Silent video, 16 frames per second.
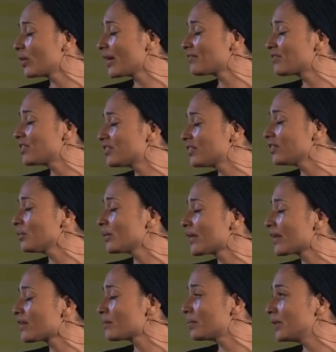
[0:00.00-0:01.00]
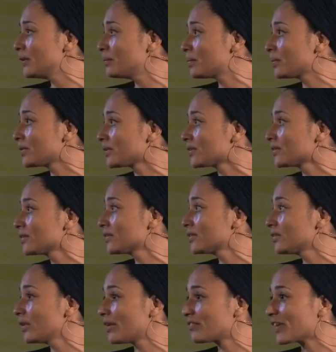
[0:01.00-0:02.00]
You have to deal with other people.
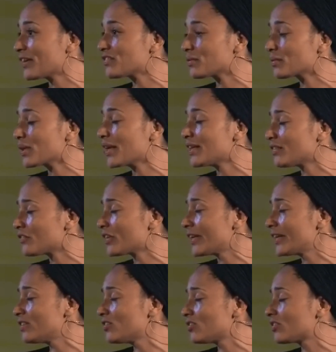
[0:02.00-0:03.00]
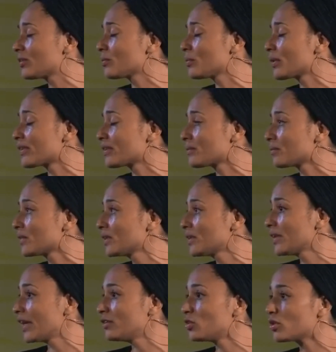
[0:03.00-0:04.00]
You have to have some kind of relationship with them.
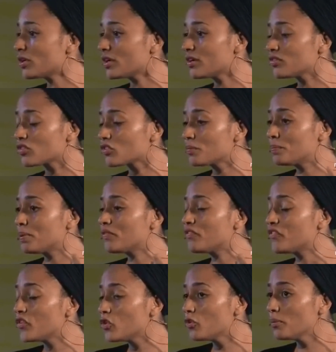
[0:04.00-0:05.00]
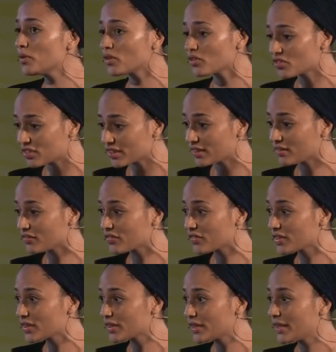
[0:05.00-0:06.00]
And you can't just you have to perform look at yourself.
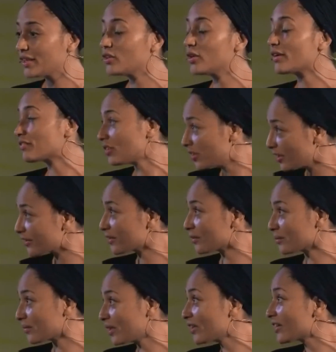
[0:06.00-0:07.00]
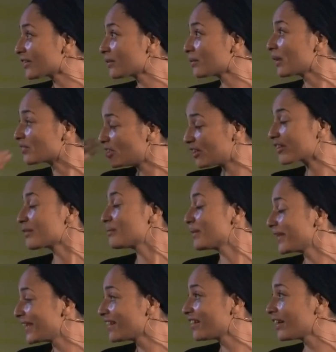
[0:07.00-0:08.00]
Them. You have to look, them, look at them. You have to look
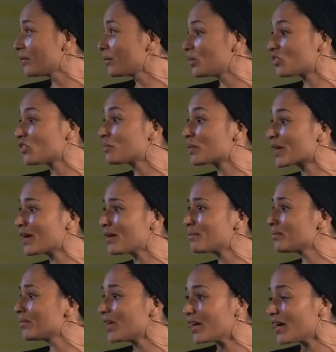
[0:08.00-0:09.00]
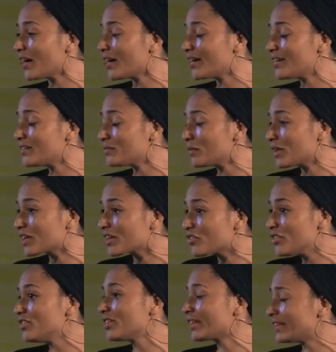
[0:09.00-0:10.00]
them in the eye, which has become uh,
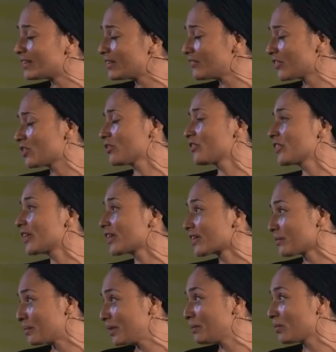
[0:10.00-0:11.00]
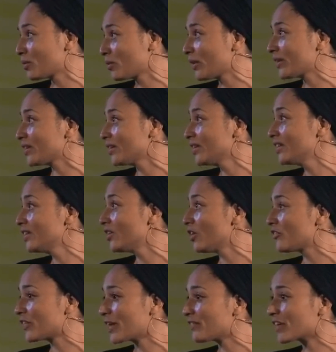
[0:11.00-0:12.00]
increasingly difficult for younger people quite
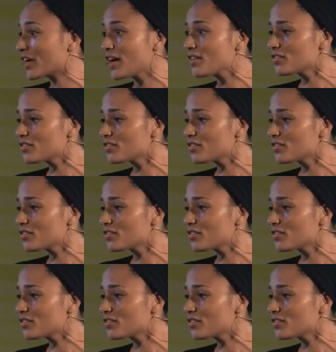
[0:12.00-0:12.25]
often. I have a